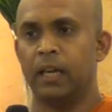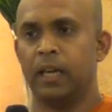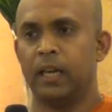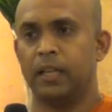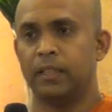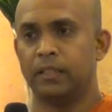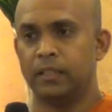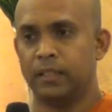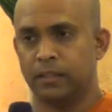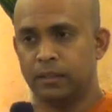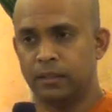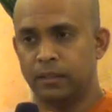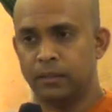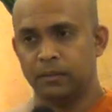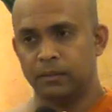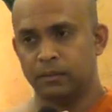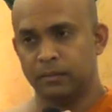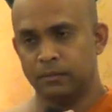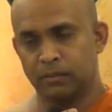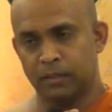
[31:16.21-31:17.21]
and then
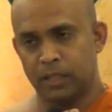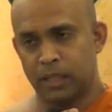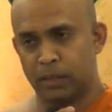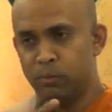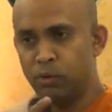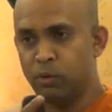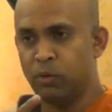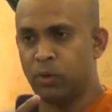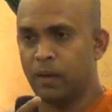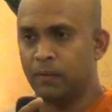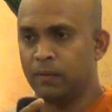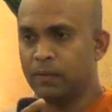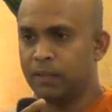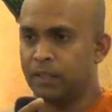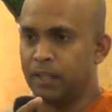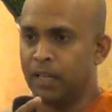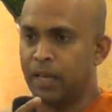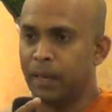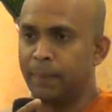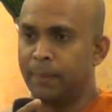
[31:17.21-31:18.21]
remove
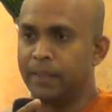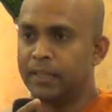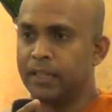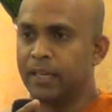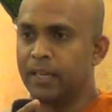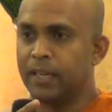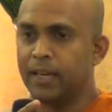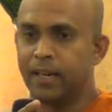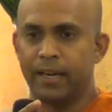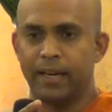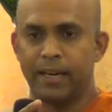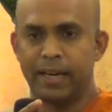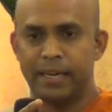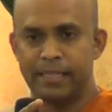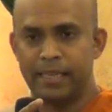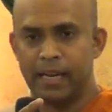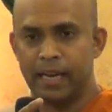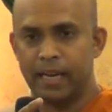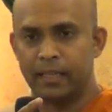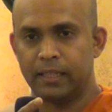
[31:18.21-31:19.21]
our amygdala
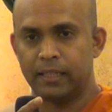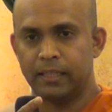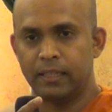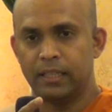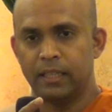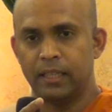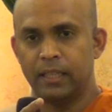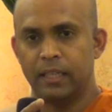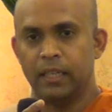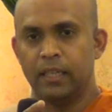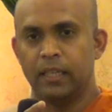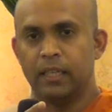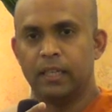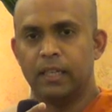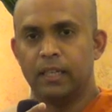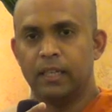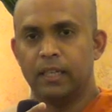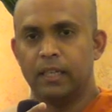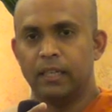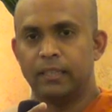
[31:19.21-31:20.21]
hijack,
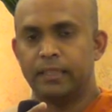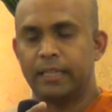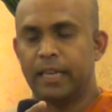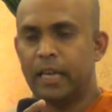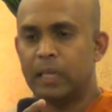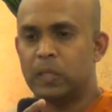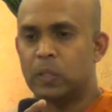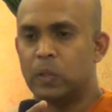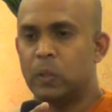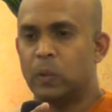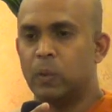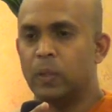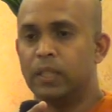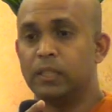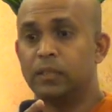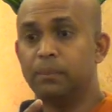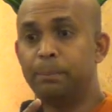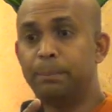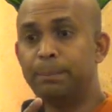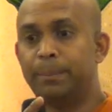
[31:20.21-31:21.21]
is actually
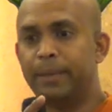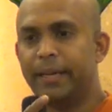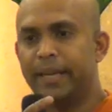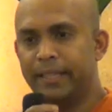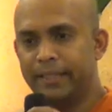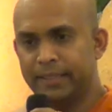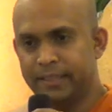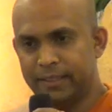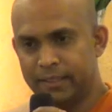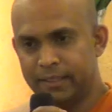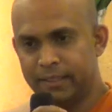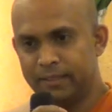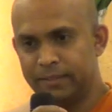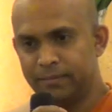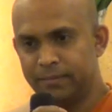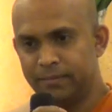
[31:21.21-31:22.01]
the breath.